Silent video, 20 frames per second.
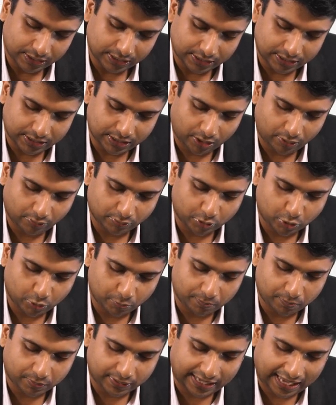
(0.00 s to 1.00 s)
Now
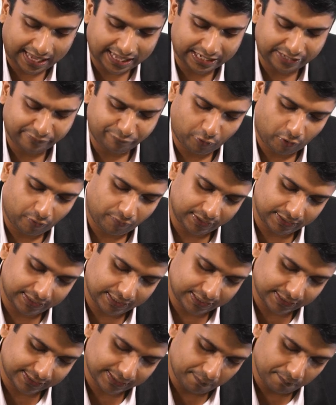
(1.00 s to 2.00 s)
to carry forward,
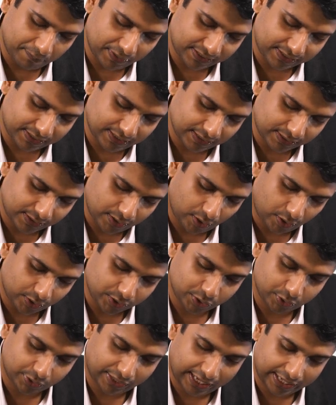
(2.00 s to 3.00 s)
there is a business
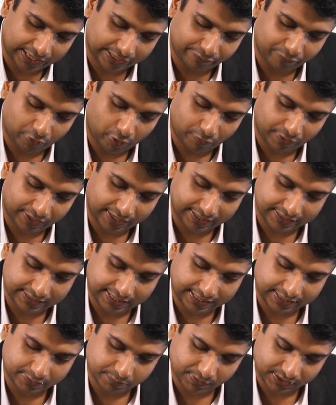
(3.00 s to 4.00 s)
loss to carry forward, and
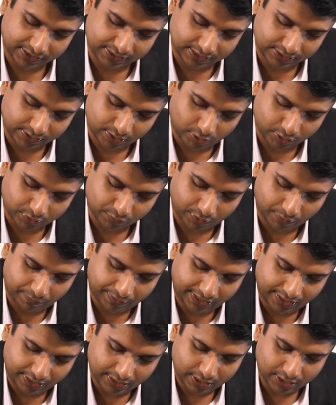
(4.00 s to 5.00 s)
that is business loss will
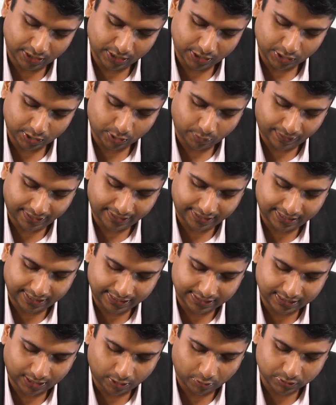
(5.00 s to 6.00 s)
be
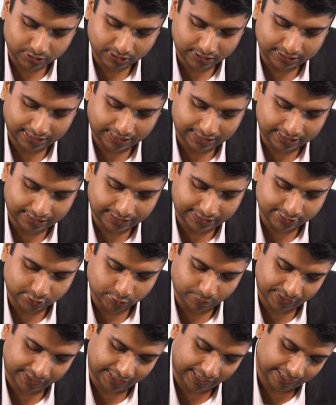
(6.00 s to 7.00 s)
20,000 that needs
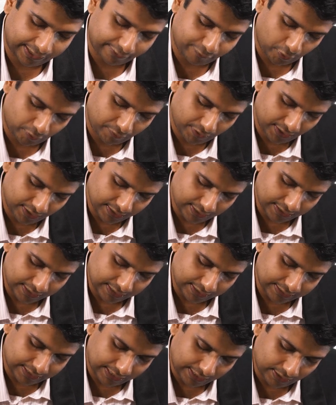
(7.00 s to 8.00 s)
to be carried forward.
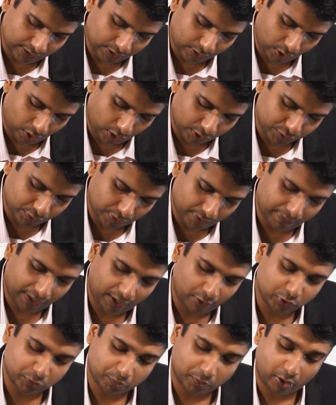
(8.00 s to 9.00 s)
Then loss from
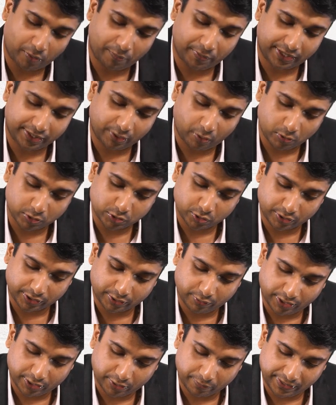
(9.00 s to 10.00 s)
house property also
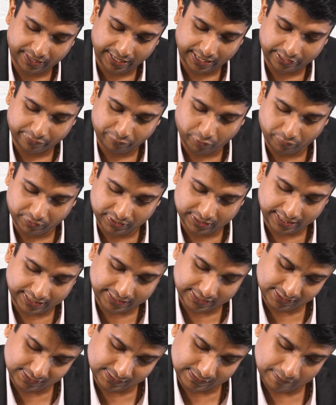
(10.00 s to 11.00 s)
required to be carried forward,
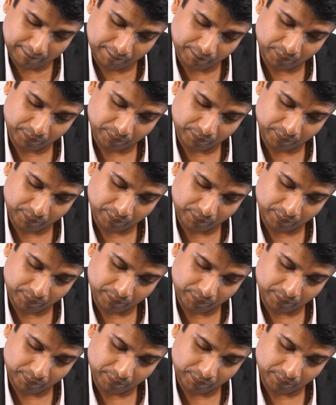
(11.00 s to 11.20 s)
that is